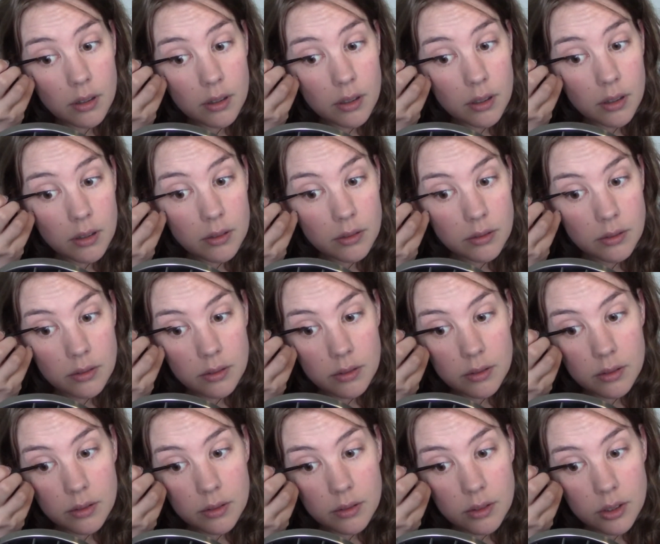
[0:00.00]
know,
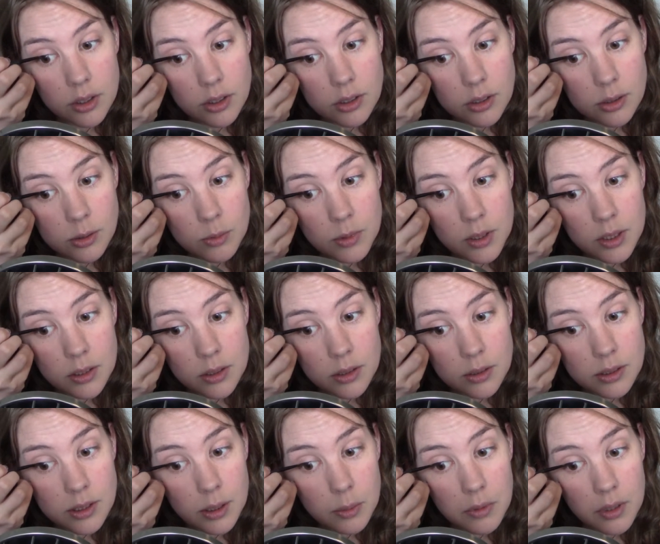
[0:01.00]
just to do
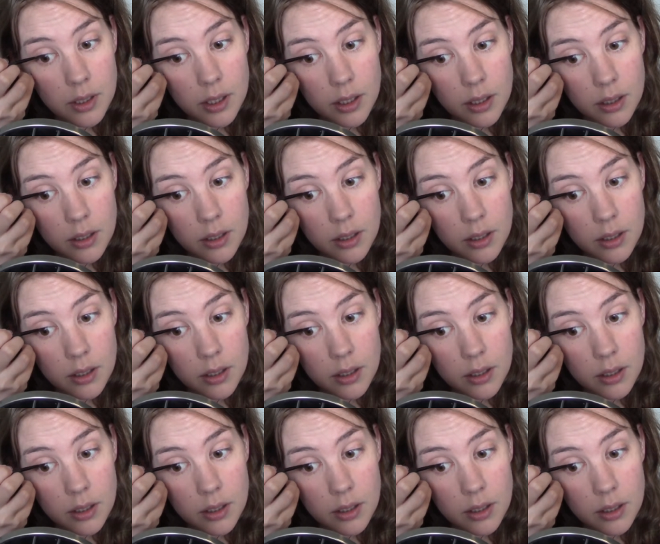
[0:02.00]
something,